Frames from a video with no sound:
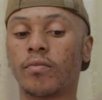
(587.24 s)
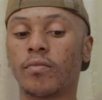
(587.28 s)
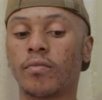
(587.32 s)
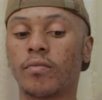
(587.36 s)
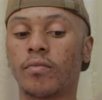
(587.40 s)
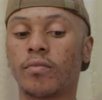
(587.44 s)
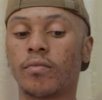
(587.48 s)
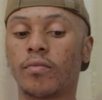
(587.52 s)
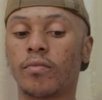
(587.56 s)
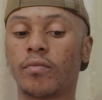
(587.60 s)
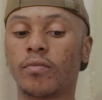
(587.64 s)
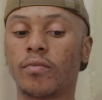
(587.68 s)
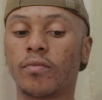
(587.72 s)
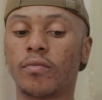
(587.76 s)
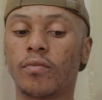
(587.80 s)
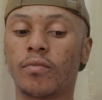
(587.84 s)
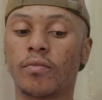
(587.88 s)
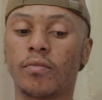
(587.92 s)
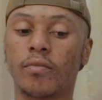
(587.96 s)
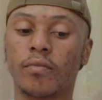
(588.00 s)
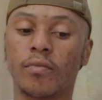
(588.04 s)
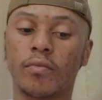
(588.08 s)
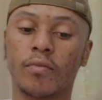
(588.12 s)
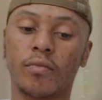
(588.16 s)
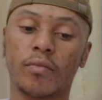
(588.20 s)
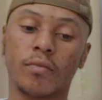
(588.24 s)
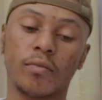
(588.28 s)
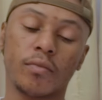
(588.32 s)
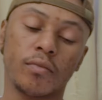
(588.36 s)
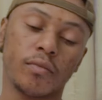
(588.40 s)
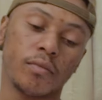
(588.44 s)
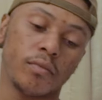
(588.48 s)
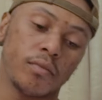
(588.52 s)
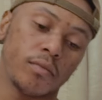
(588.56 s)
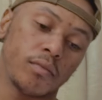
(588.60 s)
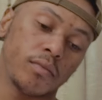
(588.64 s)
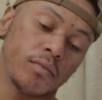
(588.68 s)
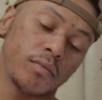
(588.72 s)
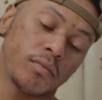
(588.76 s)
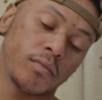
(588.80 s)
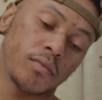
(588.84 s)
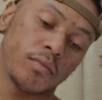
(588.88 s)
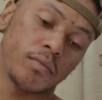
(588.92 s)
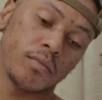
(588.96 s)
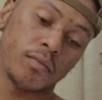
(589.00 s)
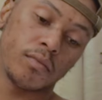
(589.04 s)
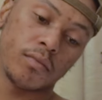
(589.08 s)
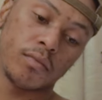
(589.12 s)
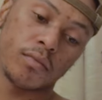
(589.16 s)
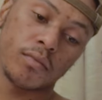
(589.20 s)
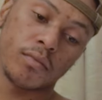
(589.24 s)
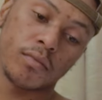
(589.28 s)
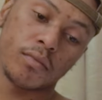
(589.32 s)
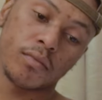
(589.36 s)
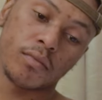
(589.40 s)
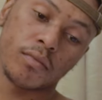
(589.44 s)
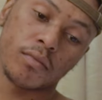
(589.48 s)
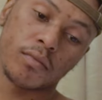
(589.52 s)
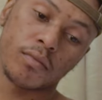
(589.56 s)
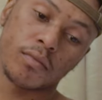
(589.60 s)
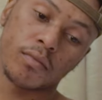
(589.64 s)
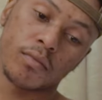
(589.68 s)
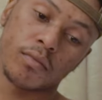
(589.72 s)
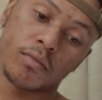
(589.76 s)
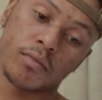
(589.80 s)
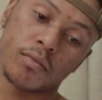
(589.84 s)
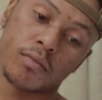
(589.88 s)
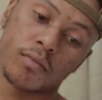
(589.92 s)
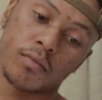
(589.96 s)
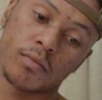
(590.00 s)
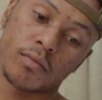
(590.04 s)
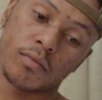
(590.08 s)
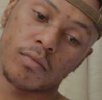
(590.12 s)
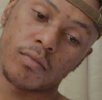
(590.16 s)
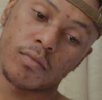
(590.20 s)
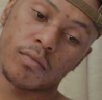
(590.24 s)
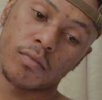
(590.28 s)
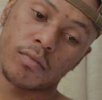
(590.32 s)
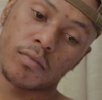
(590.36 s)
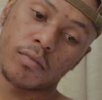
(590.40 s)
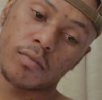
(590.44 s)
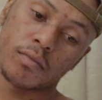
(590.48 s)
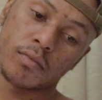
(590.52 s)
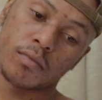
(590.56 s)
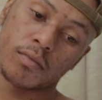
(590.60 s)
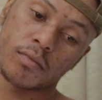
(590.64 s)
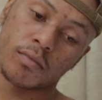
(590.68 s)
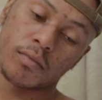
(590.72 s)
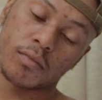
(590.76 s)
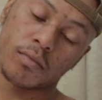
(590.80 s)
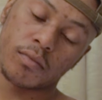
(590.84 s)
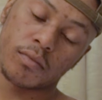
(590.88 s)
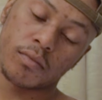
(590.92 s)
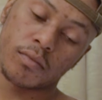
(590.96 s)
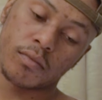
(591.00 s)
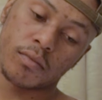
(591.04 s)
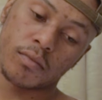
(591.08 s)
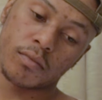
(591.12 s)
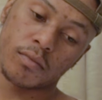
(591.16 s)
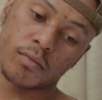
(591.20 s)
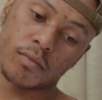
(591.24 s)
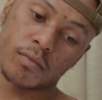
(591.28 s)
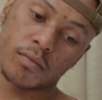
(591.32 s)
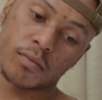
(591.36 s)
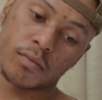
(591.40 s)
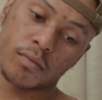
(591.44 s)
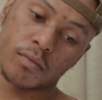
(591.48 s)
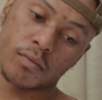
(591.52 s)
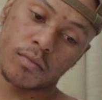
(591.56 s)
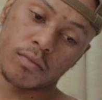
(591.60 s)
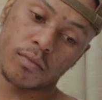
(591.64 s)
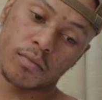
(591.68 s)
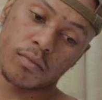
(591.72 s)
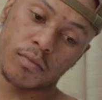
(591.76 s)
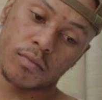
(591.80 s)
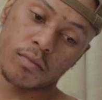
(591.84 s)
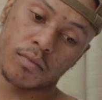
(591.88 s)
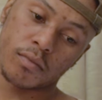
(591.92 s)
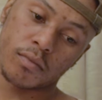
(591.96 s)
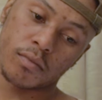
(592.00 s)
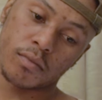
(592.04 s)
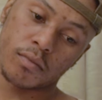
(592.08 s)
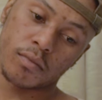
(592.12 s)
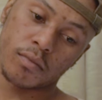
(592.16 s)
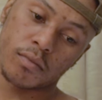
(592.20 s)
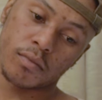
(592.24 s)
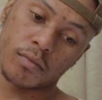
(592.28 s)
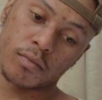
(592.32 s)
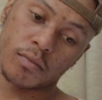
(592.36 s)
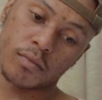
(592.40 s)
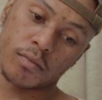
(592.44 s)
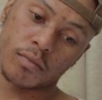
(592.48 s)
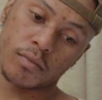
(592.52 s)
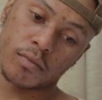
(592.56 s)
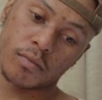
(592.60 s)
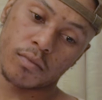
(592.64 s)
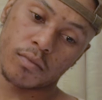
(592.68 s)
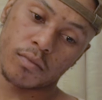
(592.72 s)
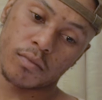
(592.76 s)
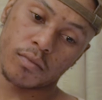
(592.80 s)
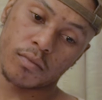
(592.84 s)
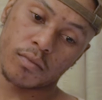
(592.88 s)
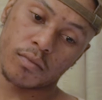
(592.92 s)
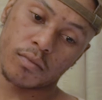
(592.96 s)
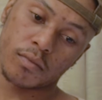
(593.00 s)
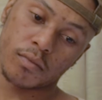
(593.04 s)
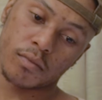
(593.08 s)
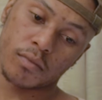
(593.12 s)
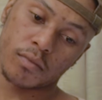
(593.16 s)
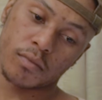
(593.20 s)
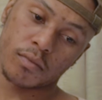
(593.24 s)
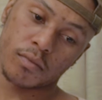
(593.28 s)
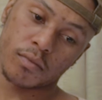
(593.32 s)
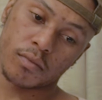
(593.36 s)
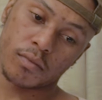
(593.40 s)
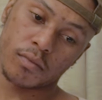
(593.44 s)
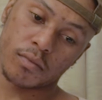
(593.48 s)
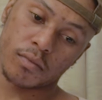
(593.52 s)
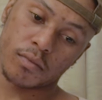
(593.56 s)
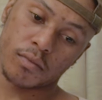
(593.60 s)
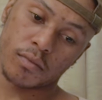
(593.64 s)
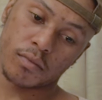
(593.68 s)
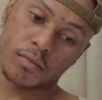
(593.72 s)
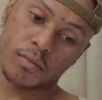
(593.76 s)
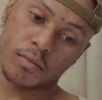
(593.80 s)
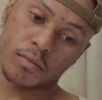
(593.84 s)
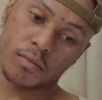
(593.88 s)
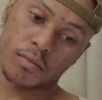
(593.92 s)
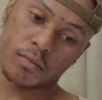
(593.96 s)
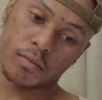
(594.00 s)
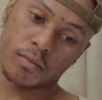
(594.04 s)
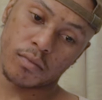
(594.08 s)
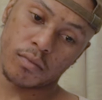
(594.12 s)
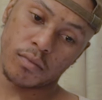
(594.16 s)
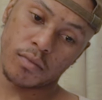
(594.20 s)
This person isn't speaking.